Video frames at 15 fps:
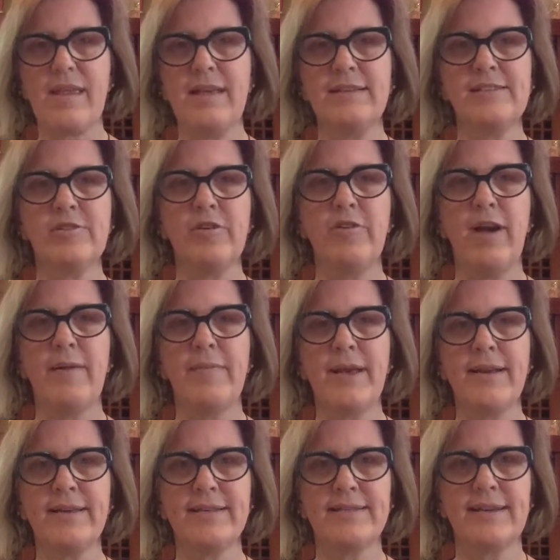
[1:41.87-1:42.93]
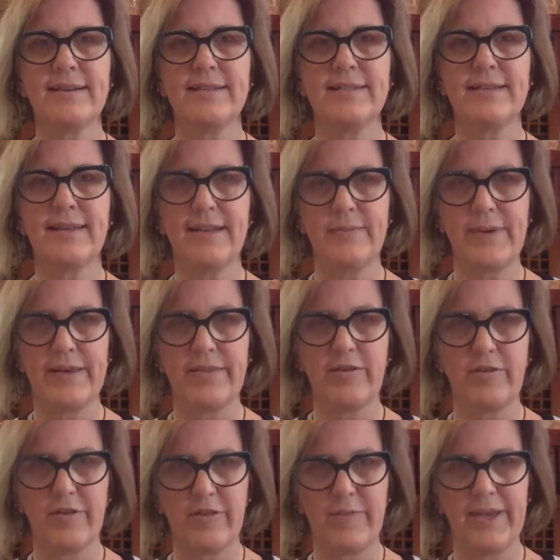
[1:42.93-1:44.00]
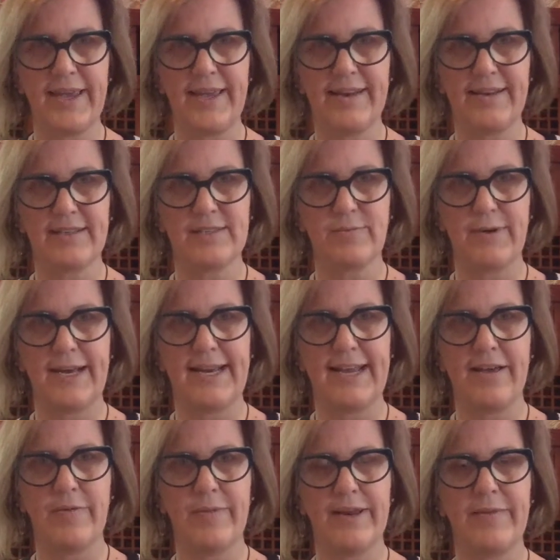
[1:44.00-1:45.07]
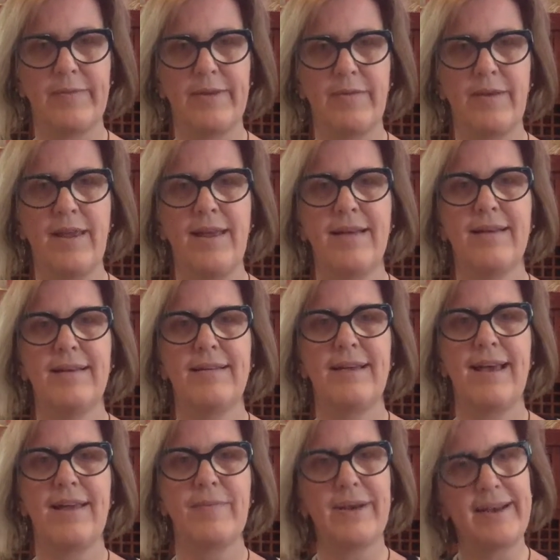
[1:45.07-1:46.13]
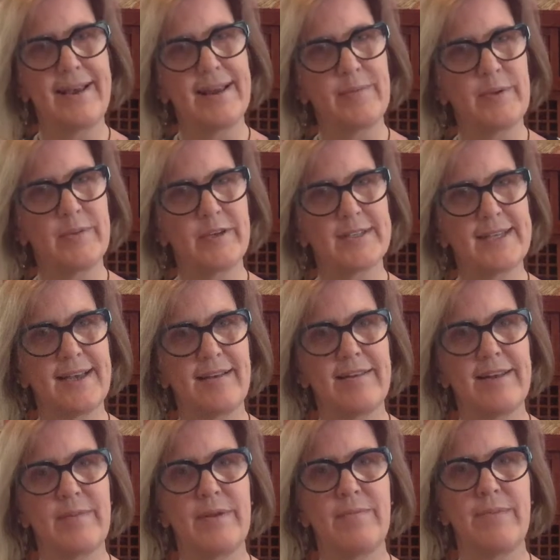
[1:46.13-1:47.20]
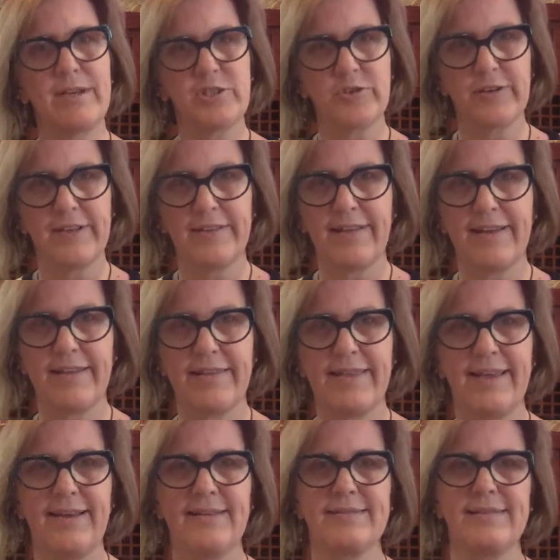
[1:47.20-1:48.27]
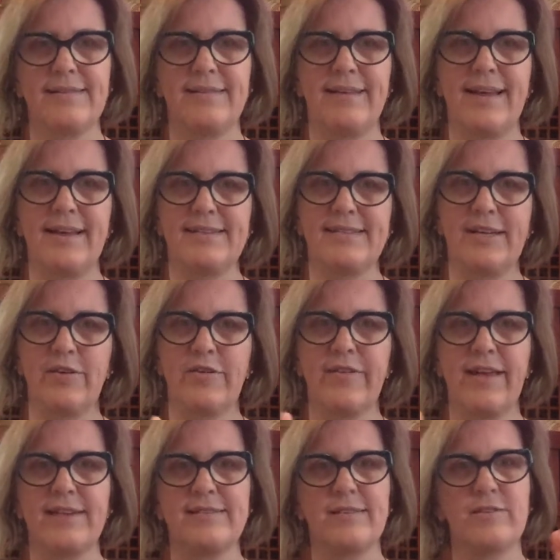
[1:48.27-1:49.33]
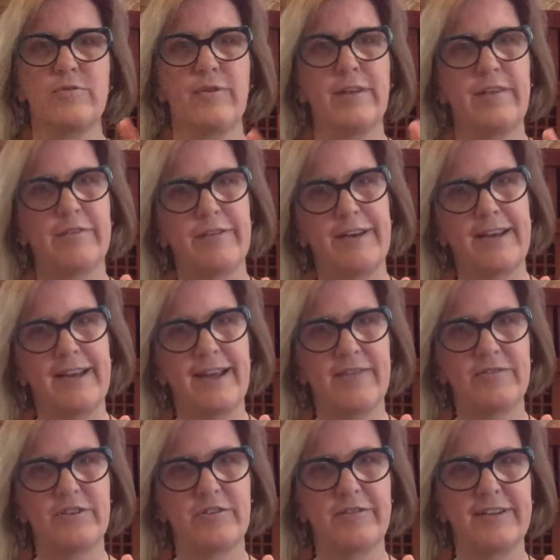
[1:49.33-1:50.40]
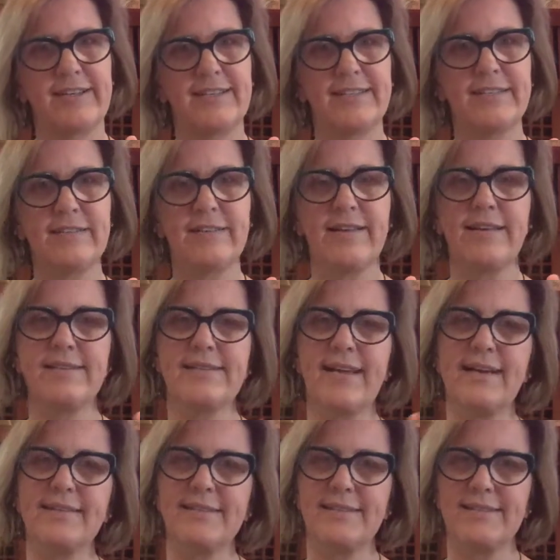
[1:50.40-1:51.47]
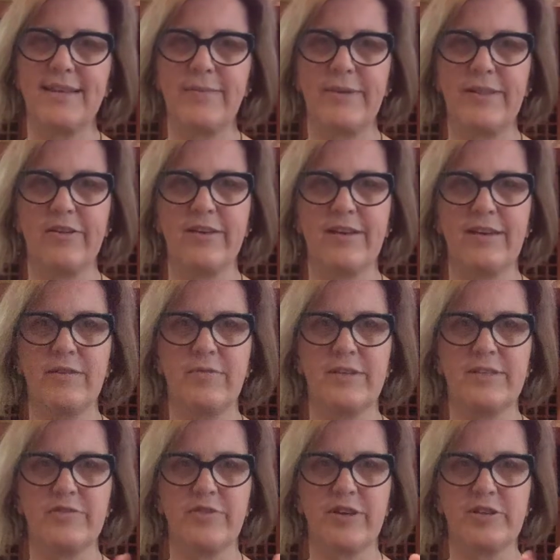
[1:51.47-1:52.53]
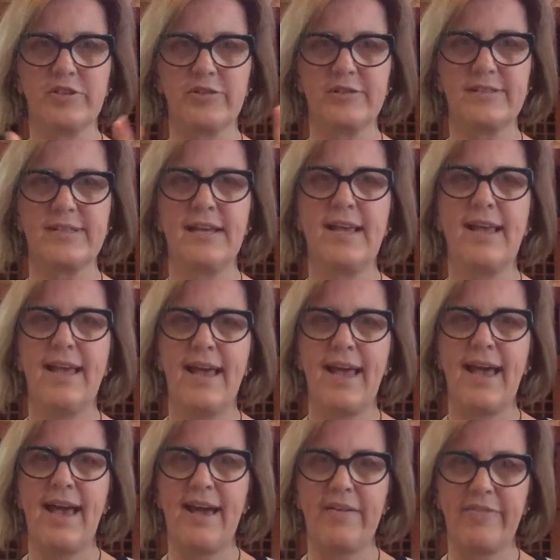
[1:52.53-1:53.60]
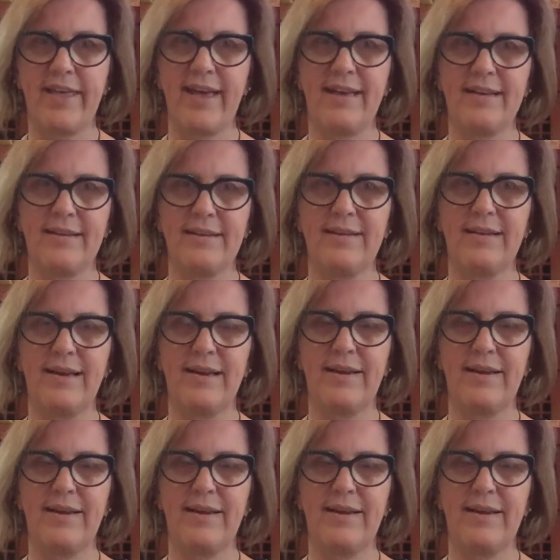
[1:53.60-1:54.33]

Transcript: so I'm not going to talk a ton about the Earth mechanics right now, but I've had my anatomy books out, and I've been measuring a lot of things. And as the Earth has a 23.5 degree tilt on its axis, I've been looking at what structures have that